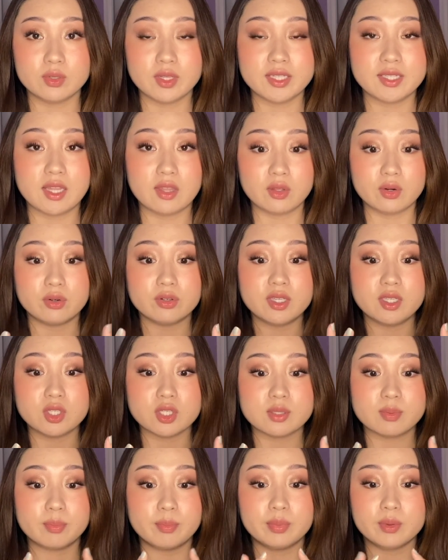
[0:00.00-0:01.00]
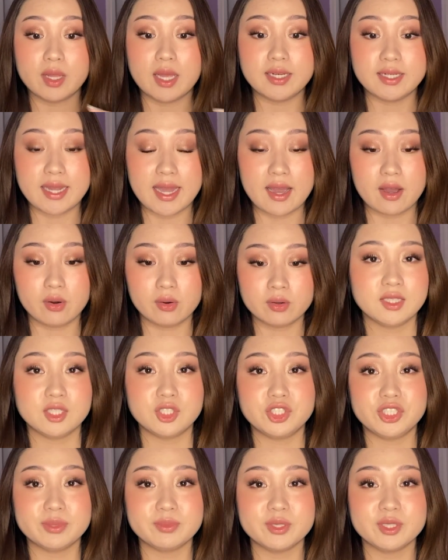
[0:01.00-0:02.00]
Like, they literally just blend out. The
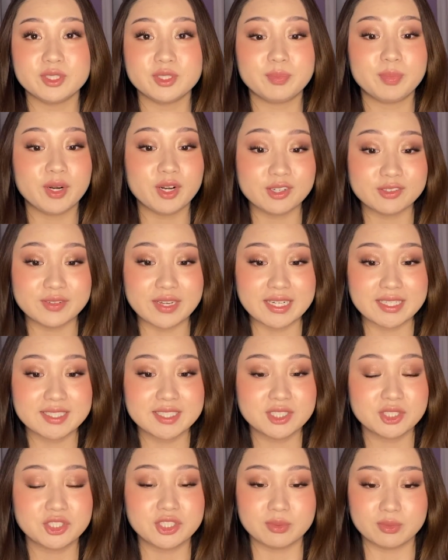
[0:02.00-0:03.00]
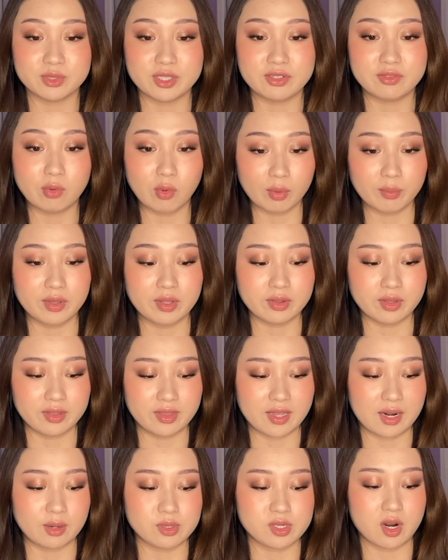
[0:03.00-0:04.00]
shimmers, perfect shimmery formula
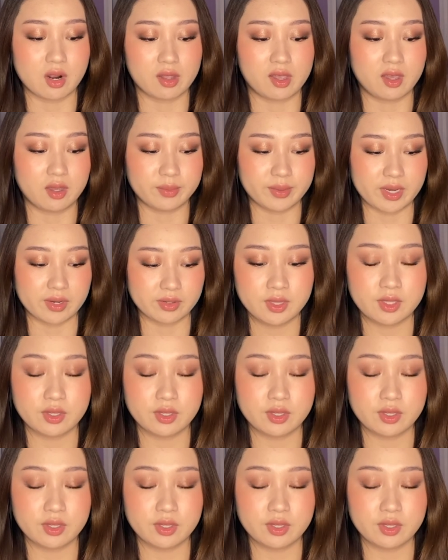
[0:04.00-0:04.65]
that I was talking about.